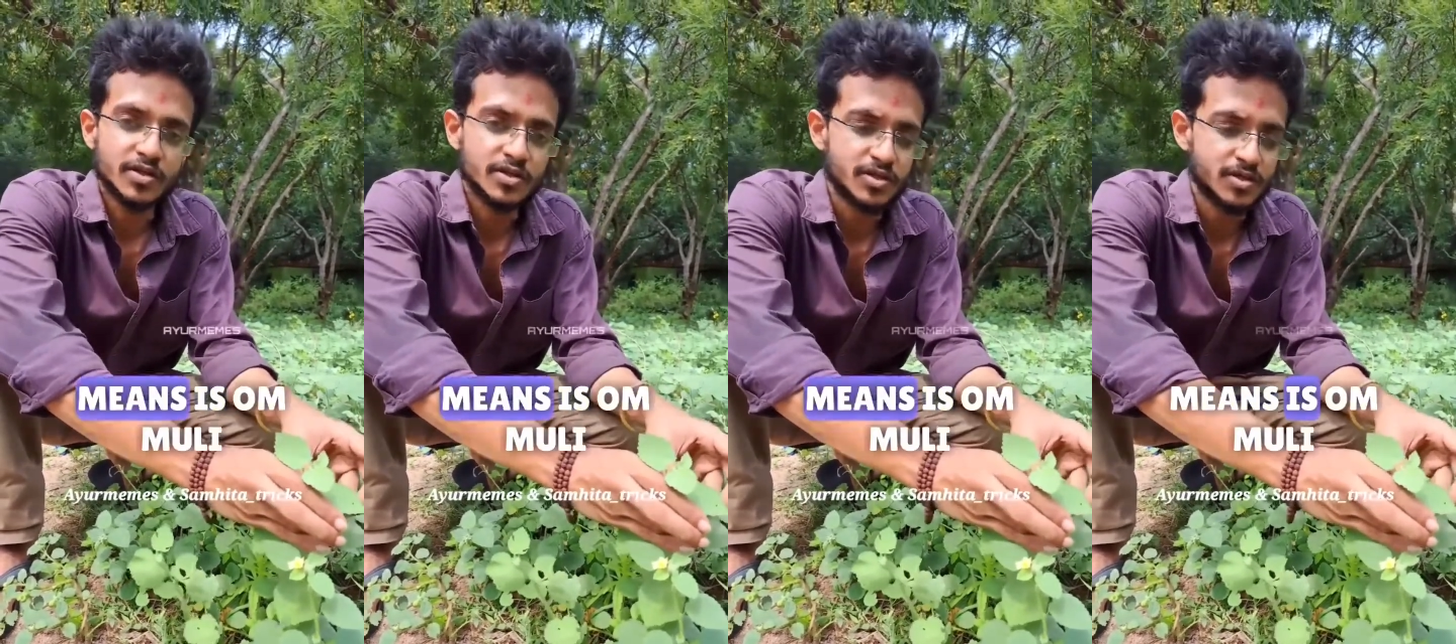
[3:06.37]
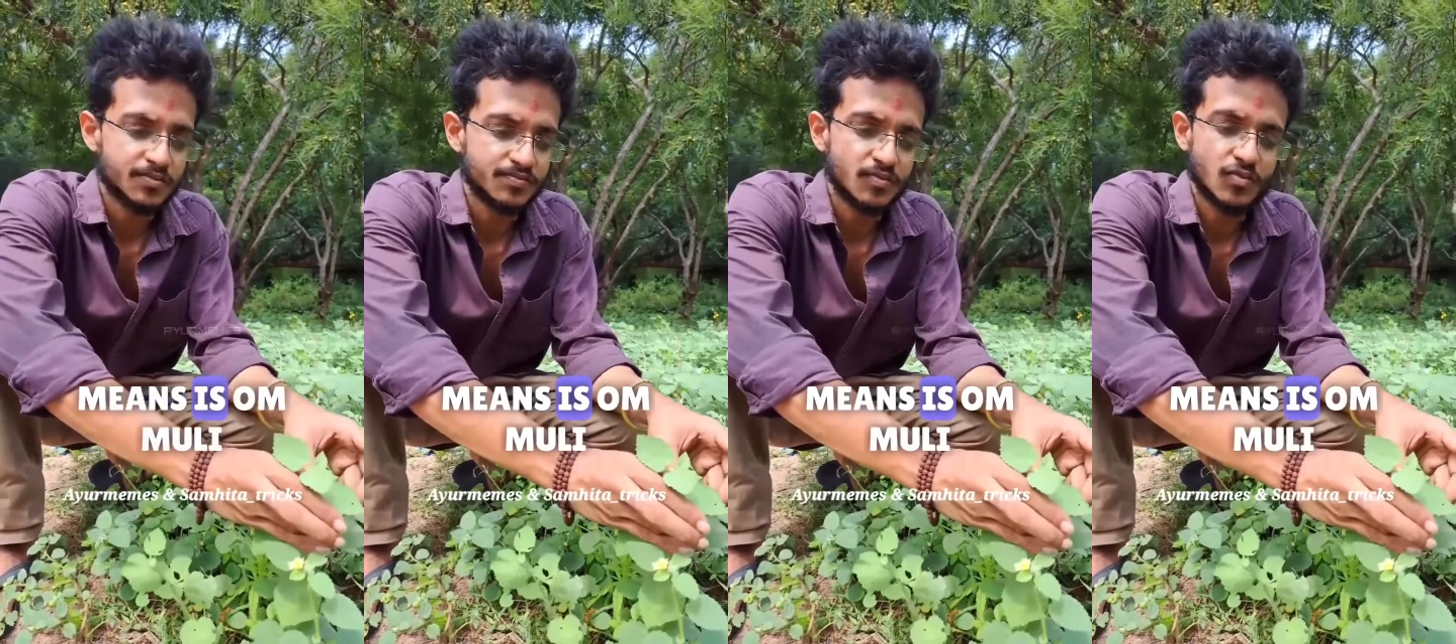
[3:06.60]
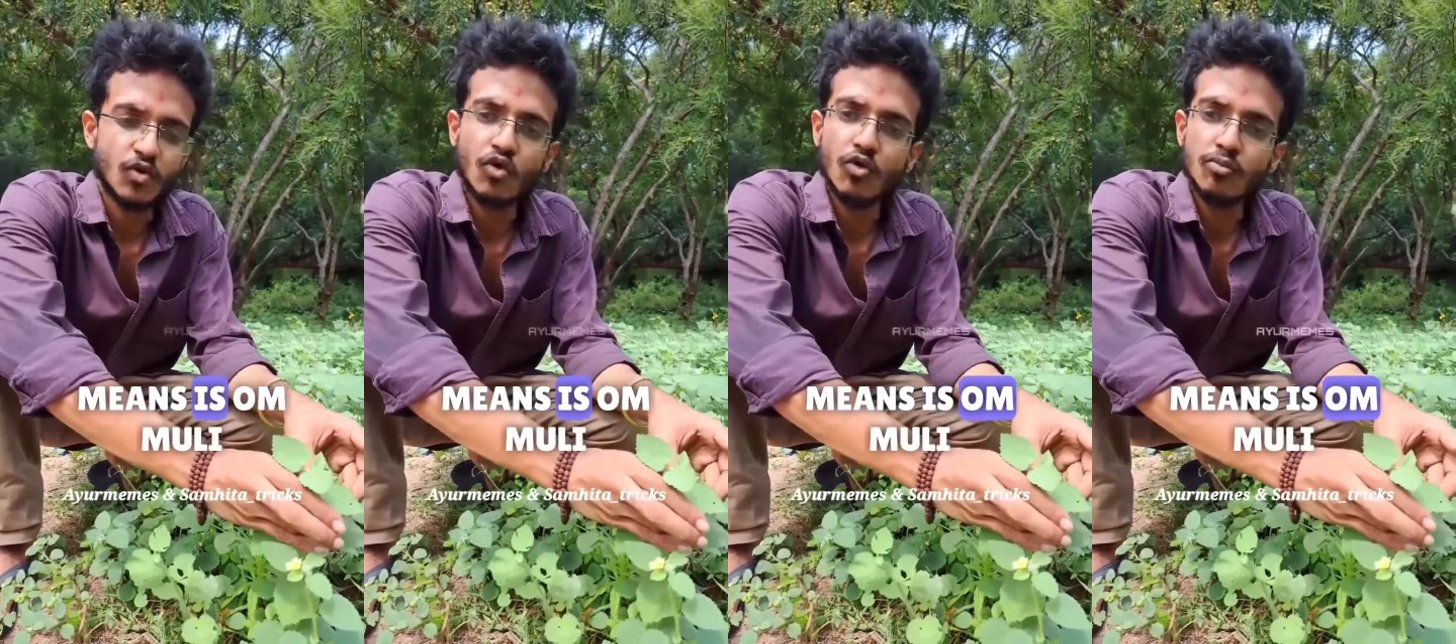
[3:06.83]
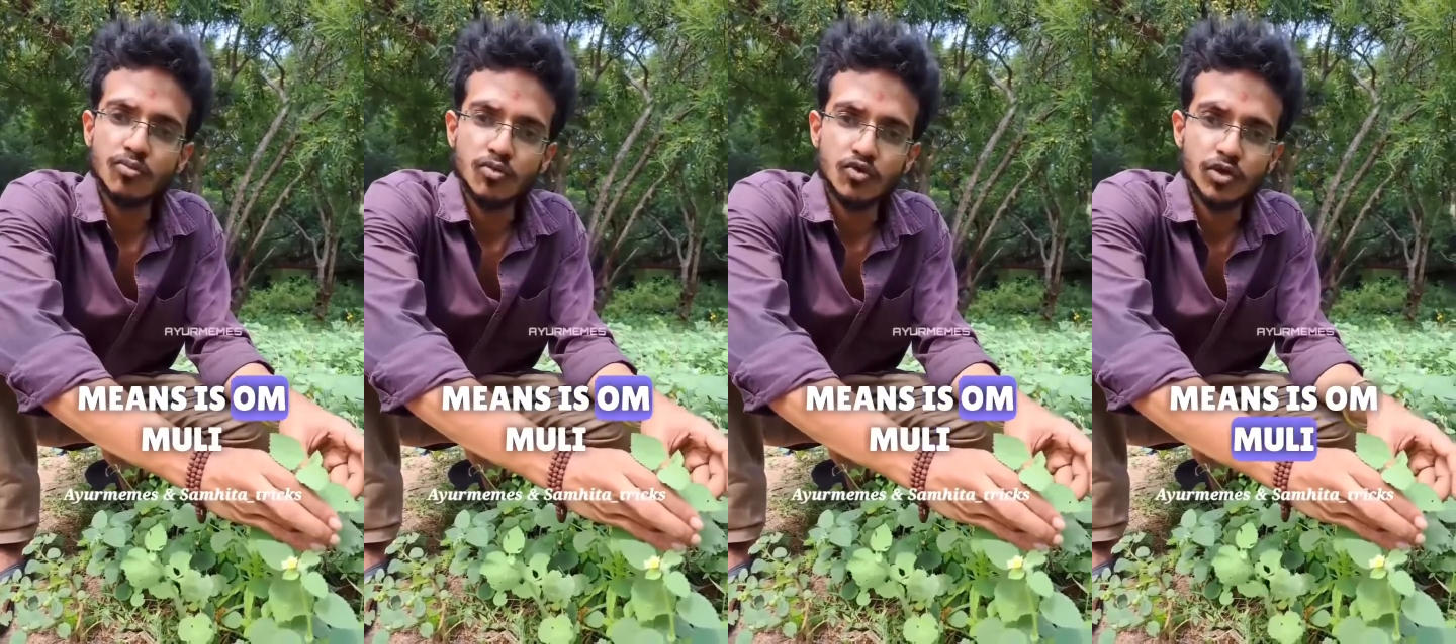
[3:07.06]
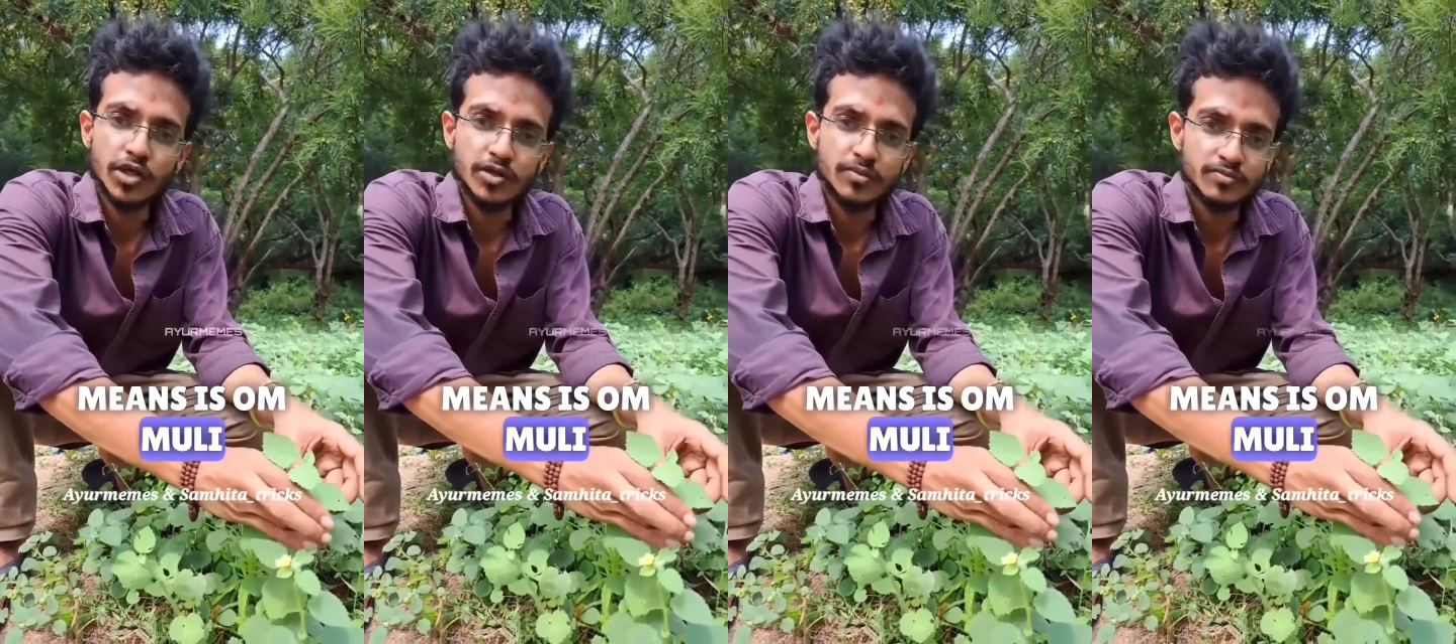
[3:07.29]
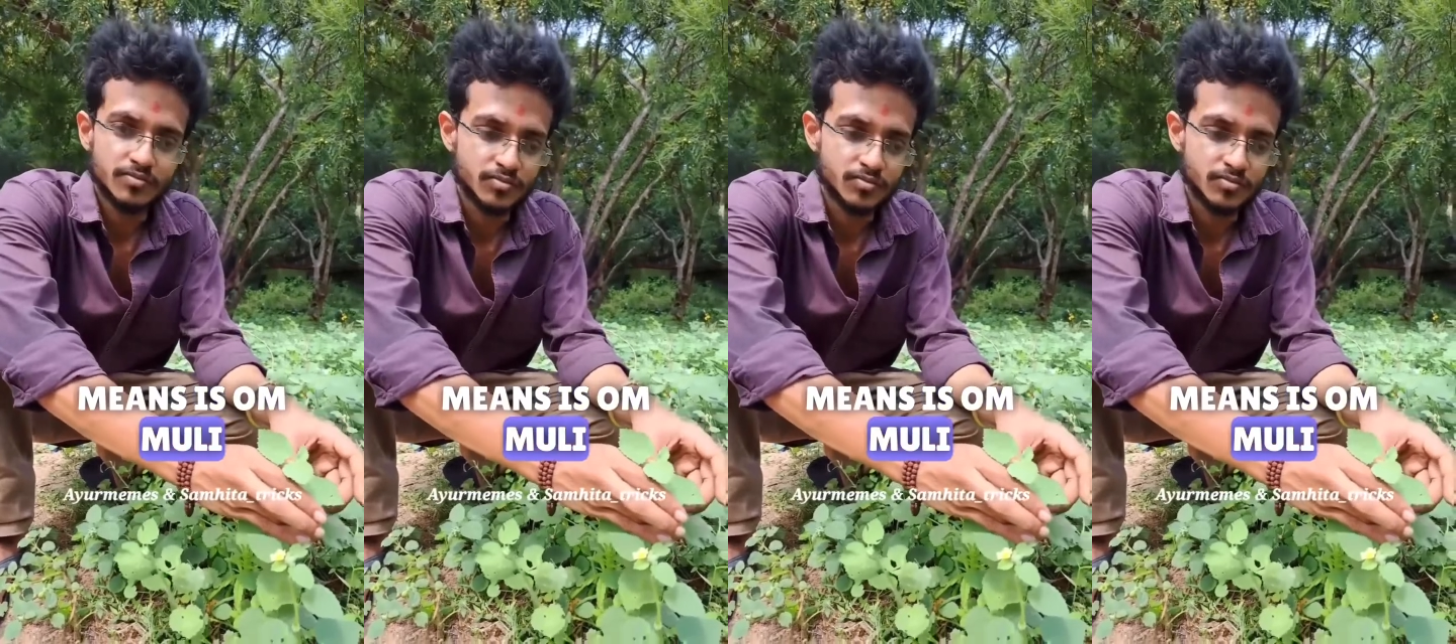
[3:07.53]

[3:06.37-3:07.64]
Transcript: is Om Muli.